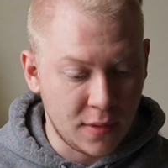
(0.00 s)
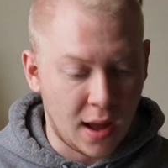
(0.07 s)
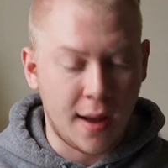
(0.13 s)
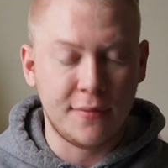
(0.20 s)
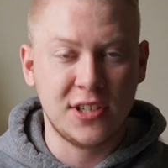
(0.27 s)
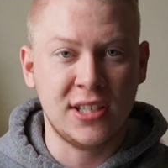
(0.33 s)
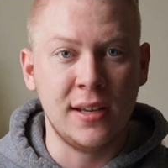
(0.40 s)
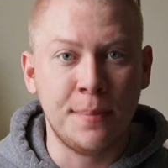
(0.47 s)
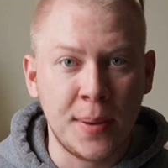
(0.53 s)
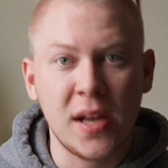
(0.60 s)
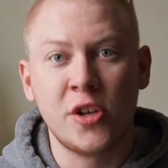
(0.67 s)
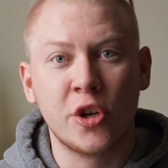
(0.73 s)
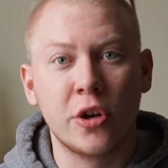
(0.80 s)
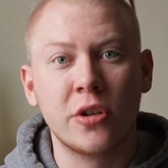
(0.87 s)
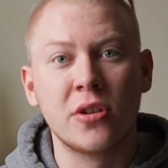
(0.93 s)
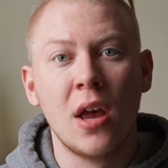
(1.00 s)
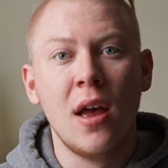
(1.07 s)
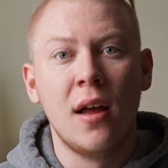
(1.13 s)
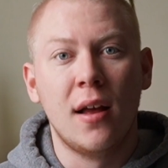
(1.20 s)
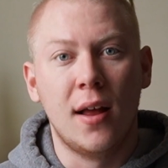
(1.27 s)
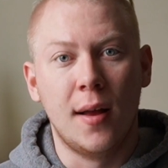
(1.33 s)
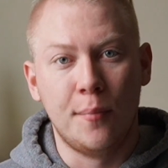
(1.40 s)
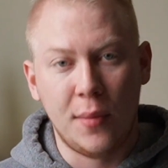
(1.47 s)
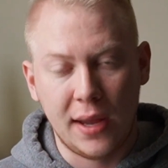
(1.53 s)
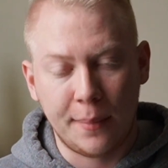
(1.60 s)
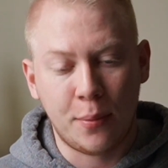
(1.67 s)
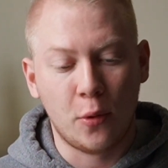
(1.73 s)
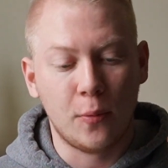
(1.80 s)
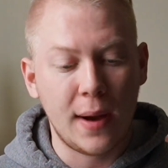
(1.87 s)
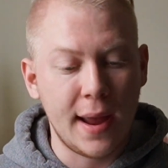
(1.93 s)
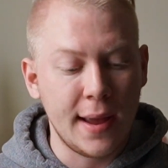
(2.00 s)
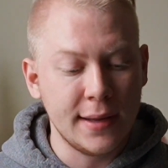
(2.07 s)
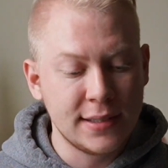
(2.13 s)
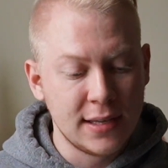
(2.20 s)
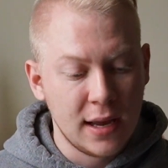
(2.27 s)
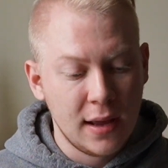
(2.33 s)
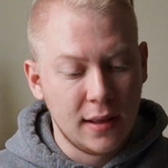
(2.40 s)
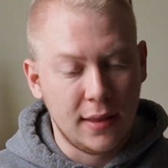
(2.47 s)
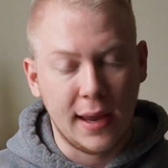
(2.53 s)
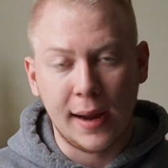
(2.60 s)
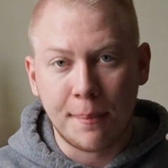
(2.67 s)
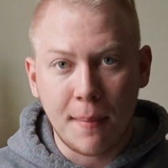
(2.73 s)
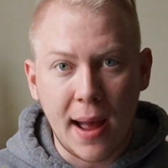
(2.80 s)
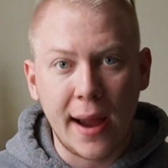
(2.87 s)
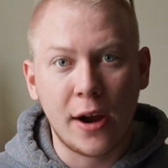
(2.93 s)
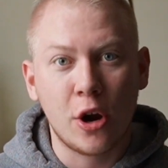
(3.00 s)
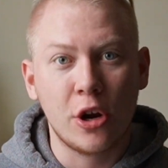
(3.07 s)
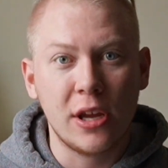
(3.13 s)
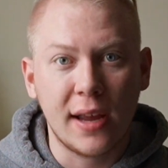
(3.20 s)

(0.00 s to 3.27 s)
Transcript: obviously, pitchers like Perez, like Meyer.